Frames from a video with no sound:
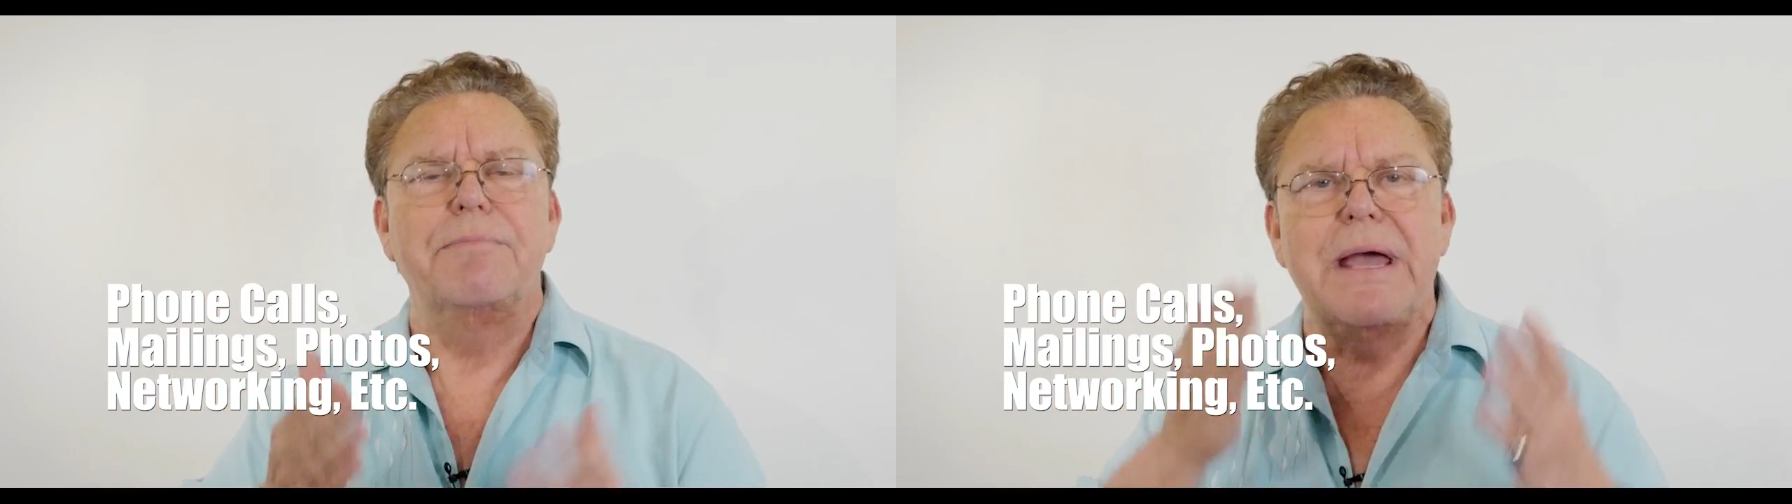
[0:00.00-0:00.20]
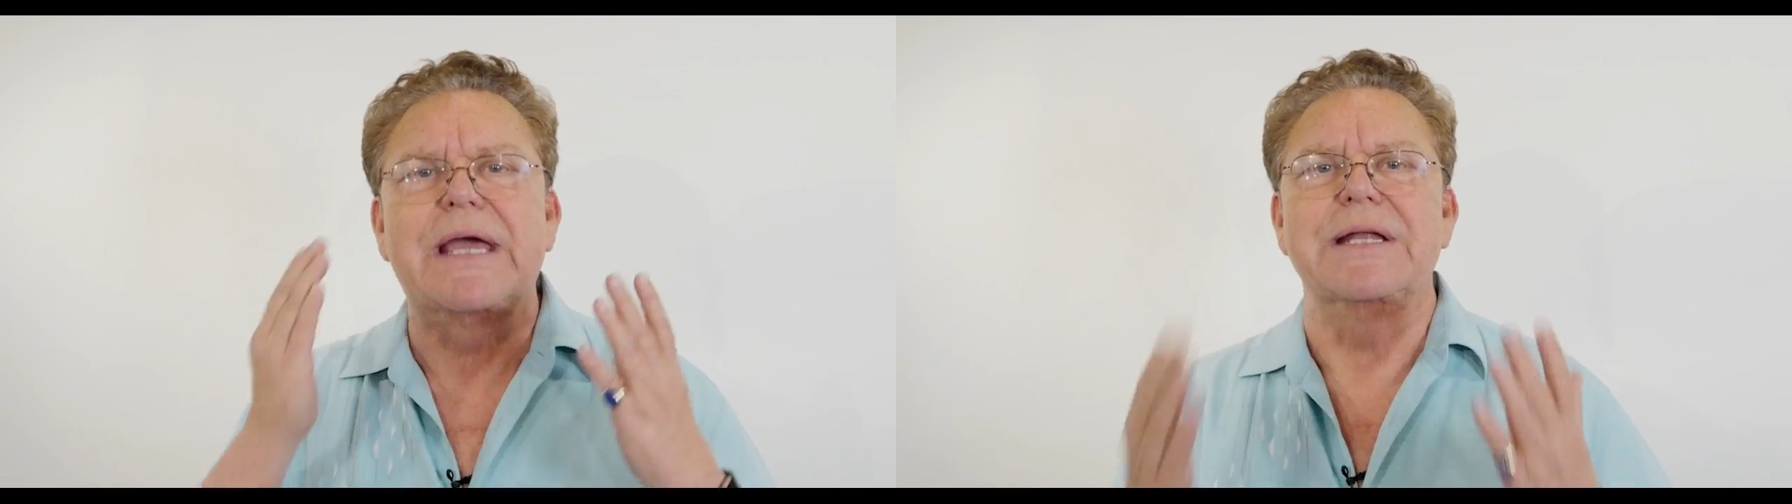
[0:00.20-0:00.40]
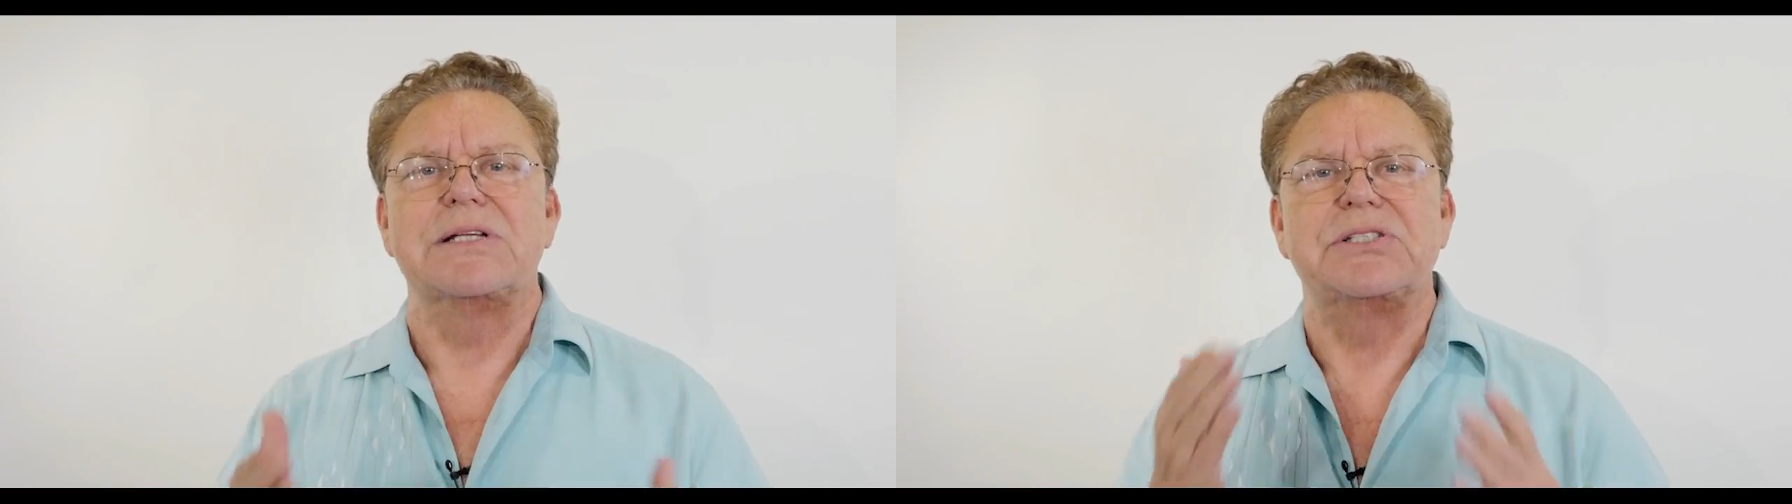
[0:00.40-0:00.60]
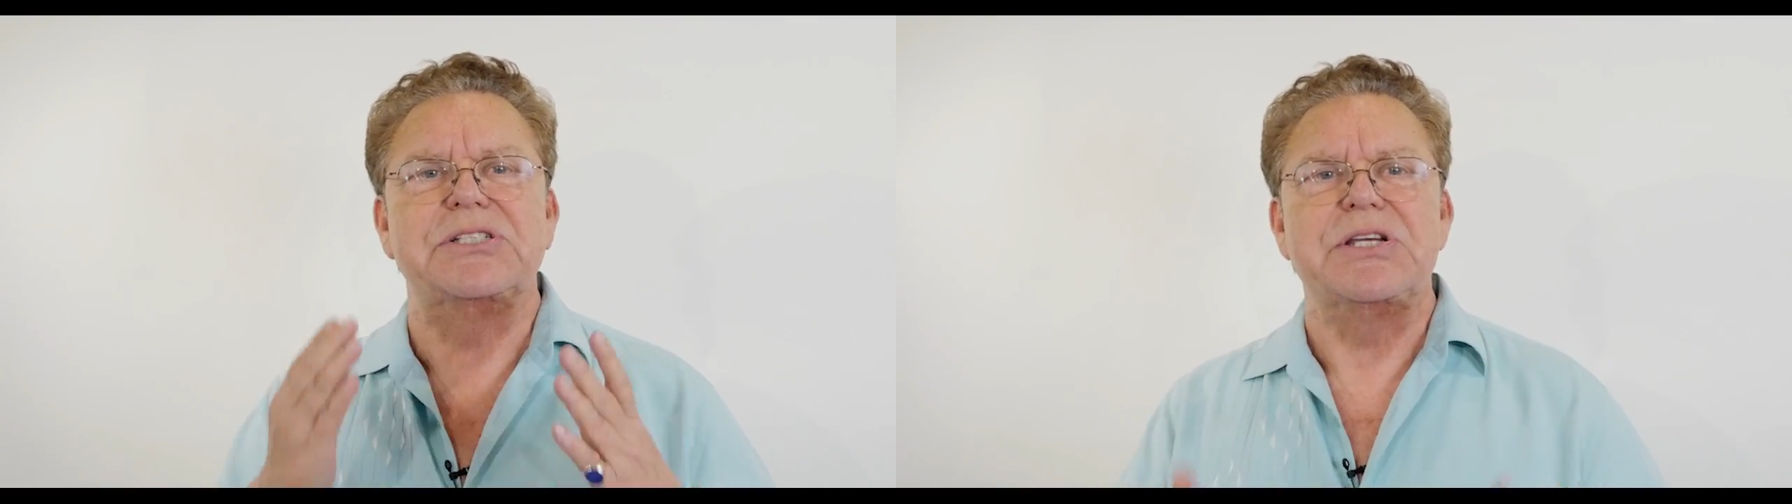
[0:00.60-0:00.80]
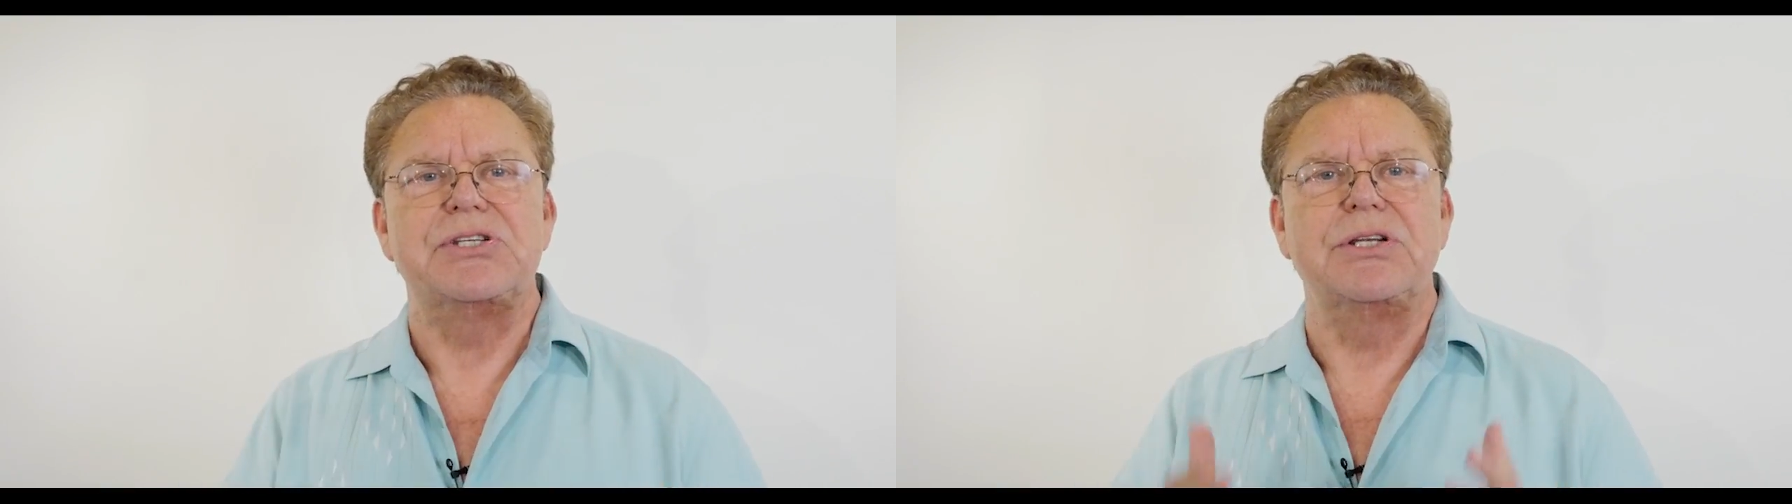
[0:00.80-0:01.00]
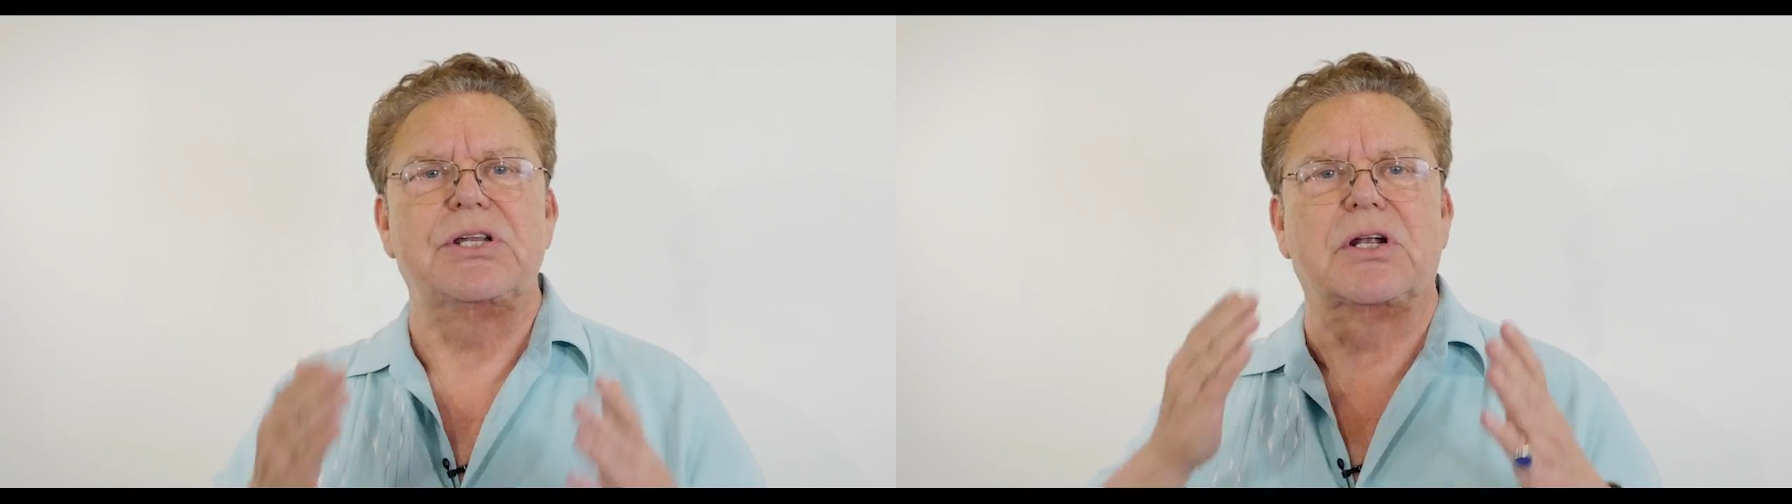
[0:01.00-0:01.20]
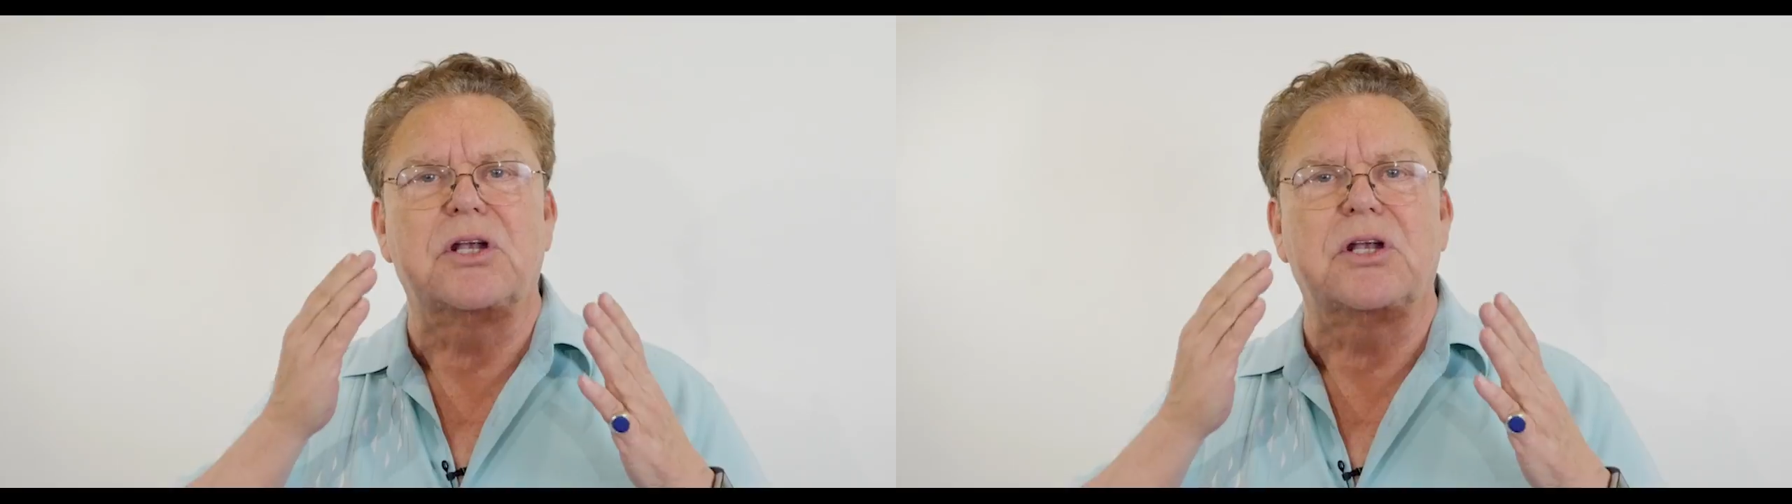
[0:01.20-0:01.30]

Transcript: Make a decision to